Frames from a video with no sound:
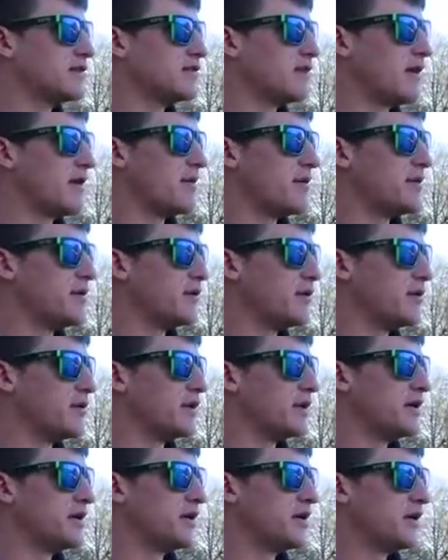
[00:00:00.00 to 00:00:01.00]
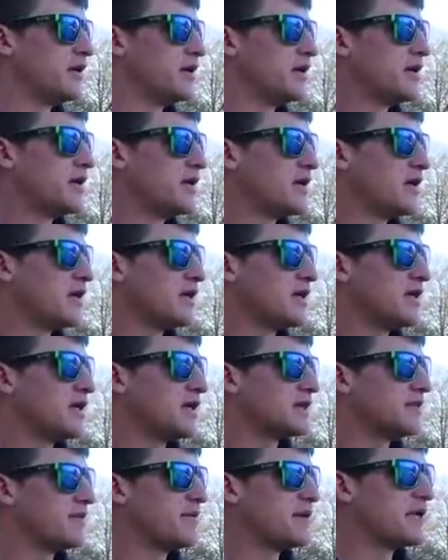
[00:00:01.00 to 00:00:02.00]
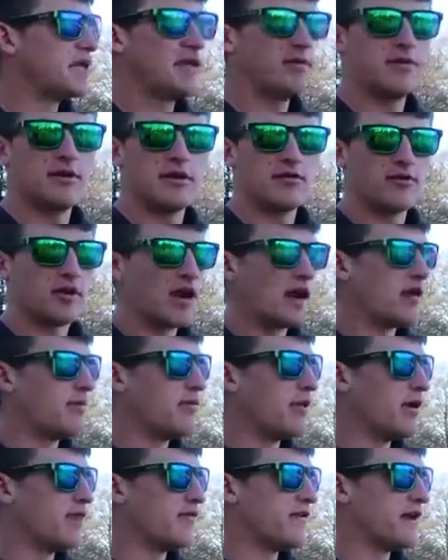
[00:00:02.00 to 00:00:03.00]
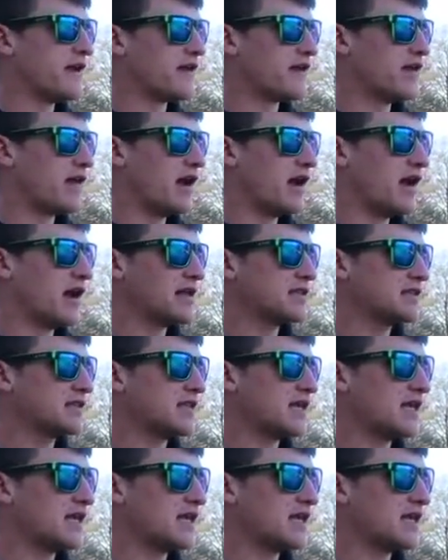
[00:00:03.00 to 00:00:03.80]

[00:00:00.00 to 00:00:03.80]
So what I've been doing is I've been keeping it right above that grass